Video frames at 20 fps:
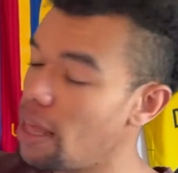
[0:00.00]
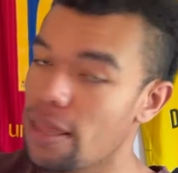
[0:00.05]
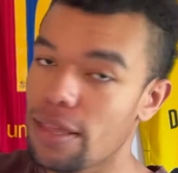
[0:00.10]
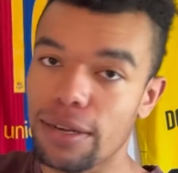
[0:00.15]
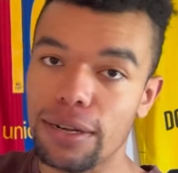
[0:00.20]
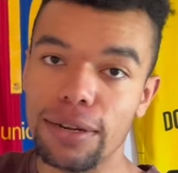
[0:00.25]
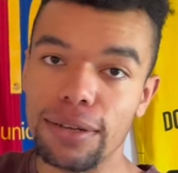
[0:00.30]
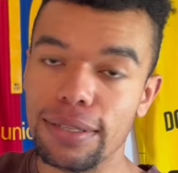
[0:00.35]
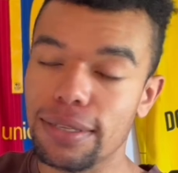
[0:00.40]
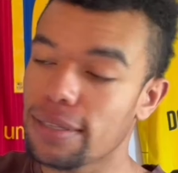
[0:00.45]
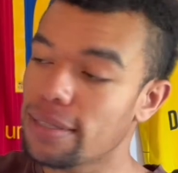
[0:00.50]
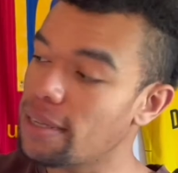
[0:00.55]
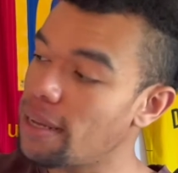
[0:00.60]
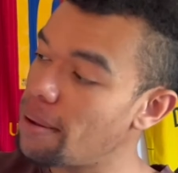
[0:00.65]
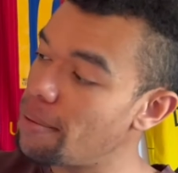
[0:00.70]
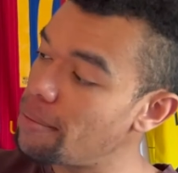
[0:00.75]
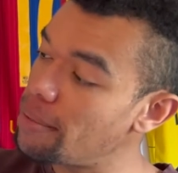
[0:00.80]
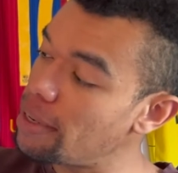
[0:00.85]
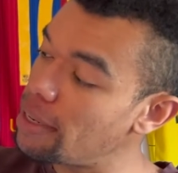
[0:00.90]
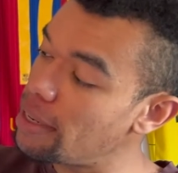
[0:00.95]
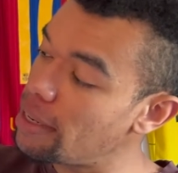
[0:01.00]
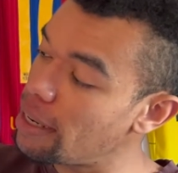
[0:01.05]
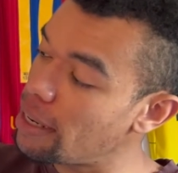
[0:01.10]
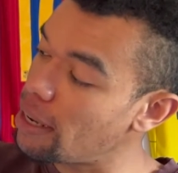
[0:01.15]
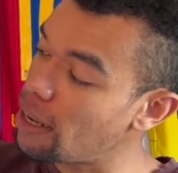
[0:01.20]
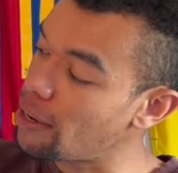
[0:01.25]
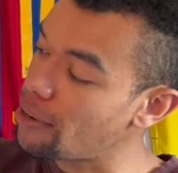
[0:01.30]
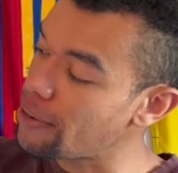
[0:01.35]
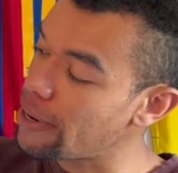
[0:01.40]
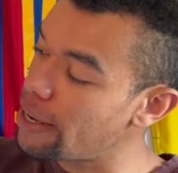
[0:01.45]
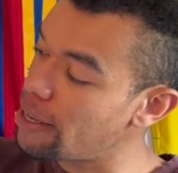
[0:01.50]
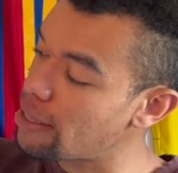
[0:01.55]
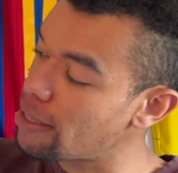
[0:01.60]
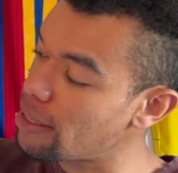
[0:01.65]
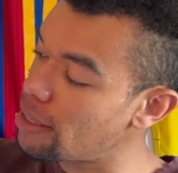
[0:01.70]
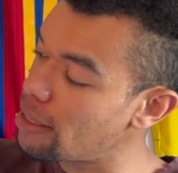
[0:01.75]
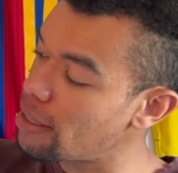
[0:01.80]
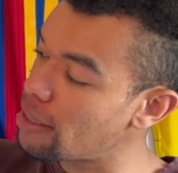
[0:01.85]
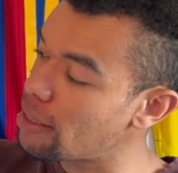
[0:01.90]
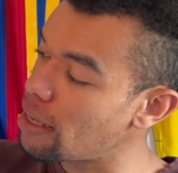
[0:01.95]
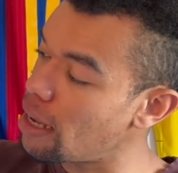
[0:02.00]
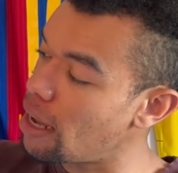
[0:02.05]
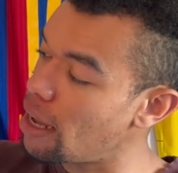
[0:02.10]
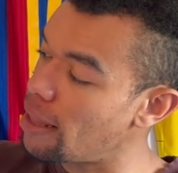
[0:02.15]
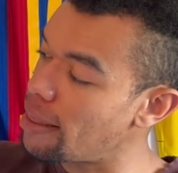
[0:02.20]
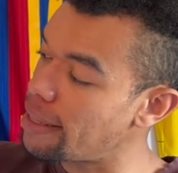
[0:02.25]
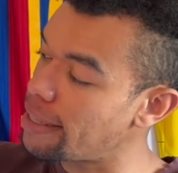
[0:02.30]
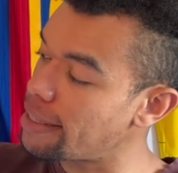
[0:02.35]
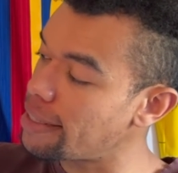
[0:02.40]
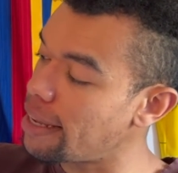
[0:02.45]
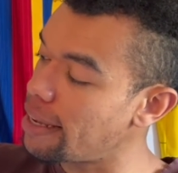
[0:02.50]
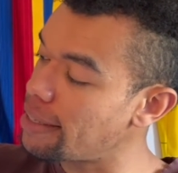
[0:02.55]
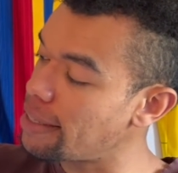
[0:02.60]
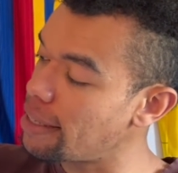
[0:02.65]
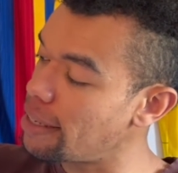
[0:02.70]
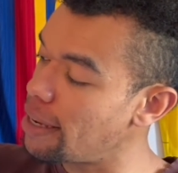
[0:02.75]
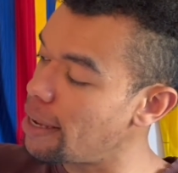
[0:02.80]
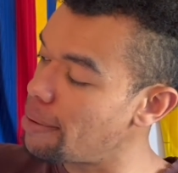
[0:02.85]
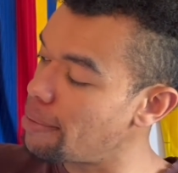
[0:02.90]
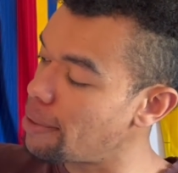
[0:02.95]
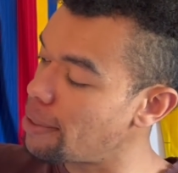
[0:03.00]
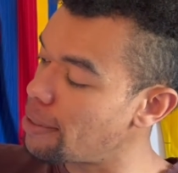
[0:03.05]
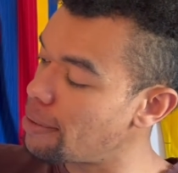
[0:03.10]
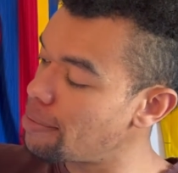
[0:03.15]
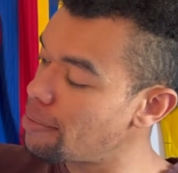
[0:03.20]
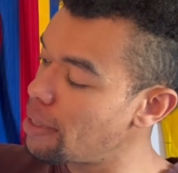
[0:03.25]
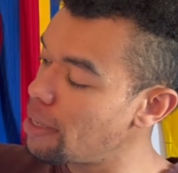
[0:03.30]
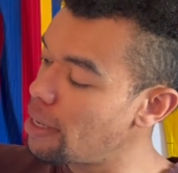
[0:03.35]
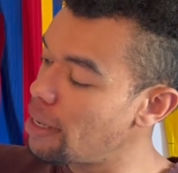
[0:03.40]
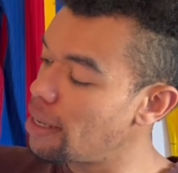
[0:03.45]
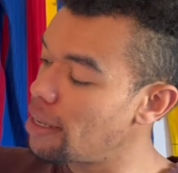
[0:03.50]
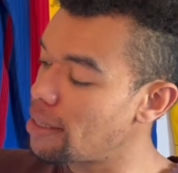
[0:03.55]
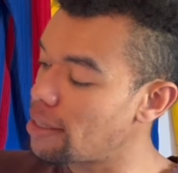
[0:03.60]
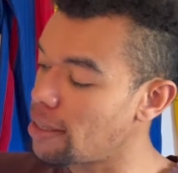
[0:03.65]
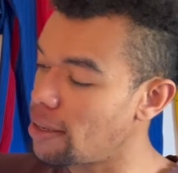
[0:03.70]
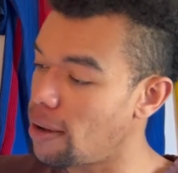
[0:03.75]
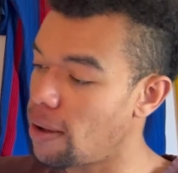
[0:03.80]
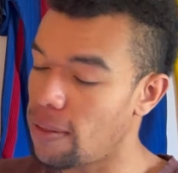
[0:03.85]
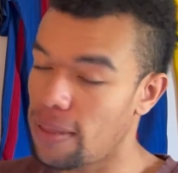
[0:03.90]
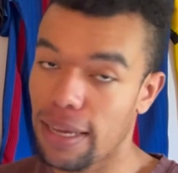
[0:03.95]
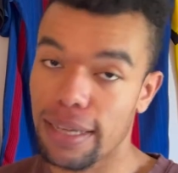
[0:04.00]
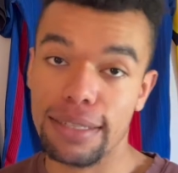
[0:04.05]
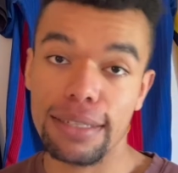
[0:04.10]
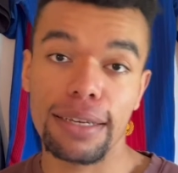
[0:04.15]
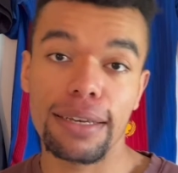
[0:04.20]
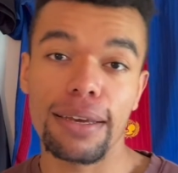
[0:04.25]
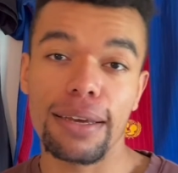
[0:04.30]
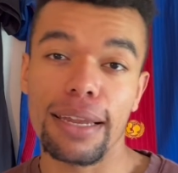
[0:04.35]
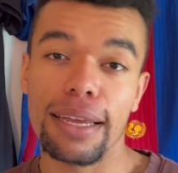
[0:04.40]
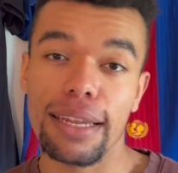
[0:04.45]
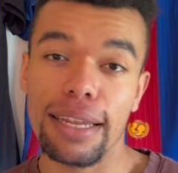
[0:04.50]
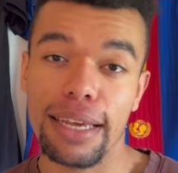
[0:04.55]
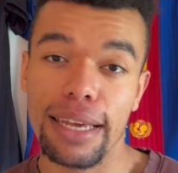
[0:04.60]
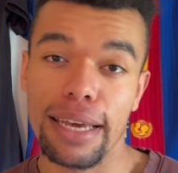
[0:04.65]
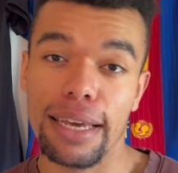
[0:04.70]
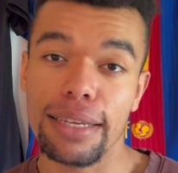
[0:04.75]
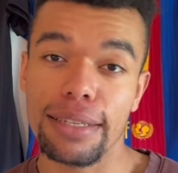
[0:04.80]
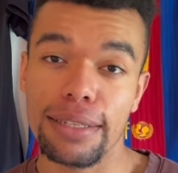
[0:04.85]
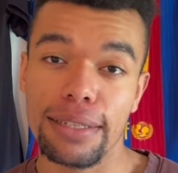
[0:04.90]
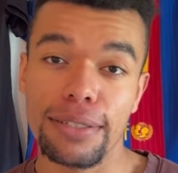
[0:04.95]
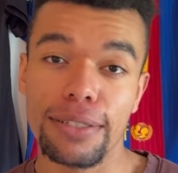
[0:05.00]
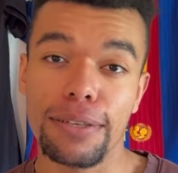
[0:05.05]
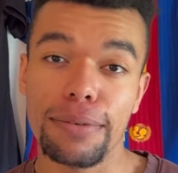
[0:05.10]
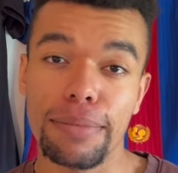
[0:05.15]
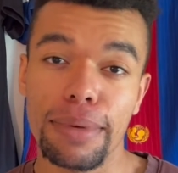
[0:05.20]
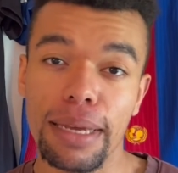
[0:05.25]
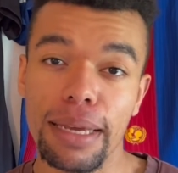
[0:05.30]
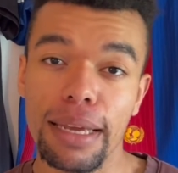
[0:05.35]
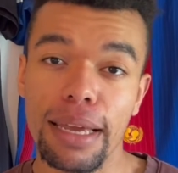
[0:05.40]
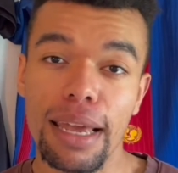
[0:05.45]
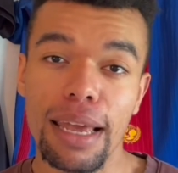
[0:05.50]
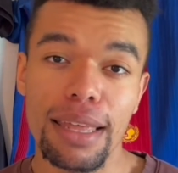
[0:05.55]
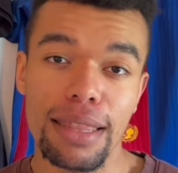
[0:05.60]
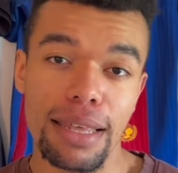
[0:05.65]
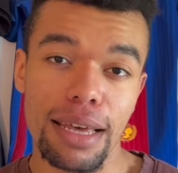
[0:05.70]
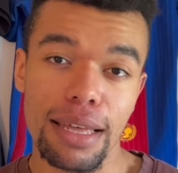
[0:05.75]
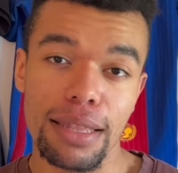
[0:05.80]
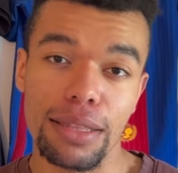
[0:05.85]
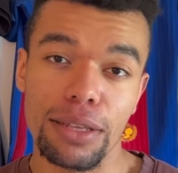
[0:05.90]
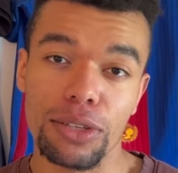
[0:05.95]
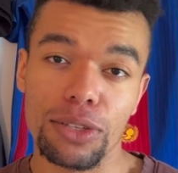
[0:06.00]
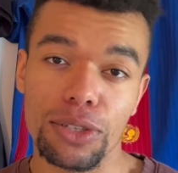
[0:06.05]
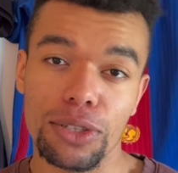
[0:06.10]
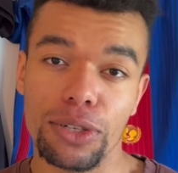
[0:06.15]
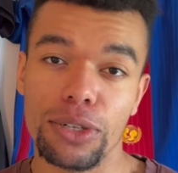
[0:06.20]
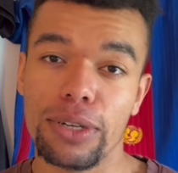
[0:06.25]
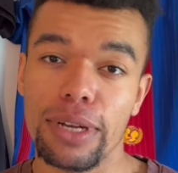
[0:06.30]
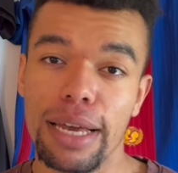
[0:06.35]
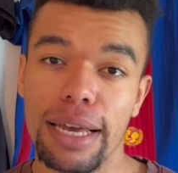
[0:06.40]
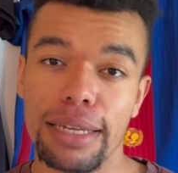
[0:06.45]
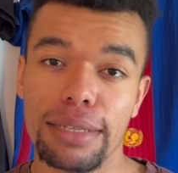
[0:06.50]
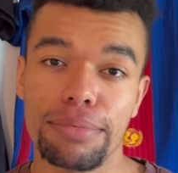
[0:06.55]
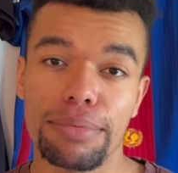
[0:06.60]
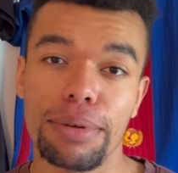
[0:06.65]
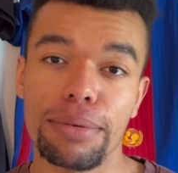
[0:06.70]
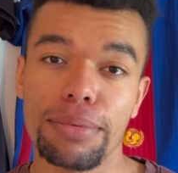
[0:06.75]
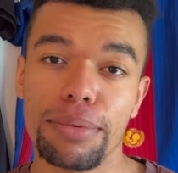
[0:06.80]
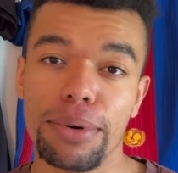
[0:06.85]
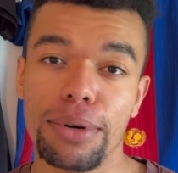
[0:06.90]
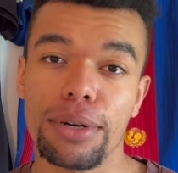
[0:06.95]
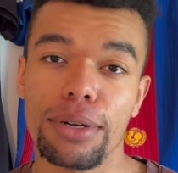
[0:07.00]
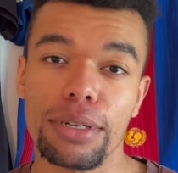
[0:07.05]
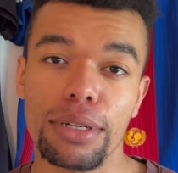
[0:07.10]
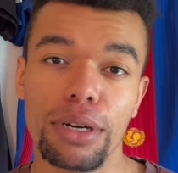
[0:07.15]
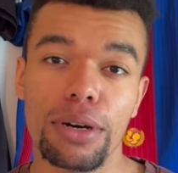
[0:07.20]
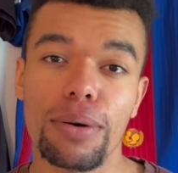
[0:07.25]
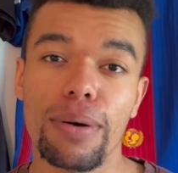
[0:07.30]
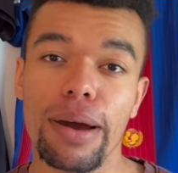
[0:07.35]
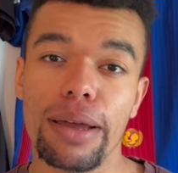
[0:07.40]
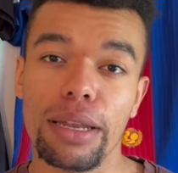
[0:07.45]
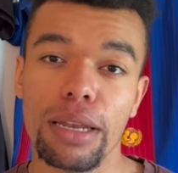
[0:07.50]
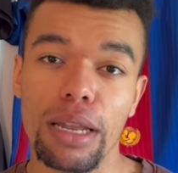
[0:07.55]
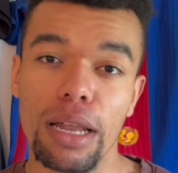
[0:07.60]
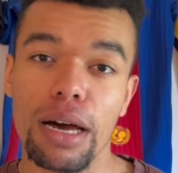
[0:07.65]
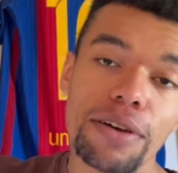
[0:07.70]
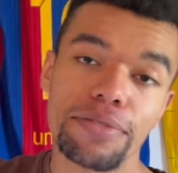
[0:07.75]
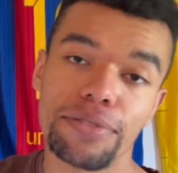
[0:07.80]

There are also some decolorations on the sizing label, so that's a good indication to me that this shirt has been worn quite a lot.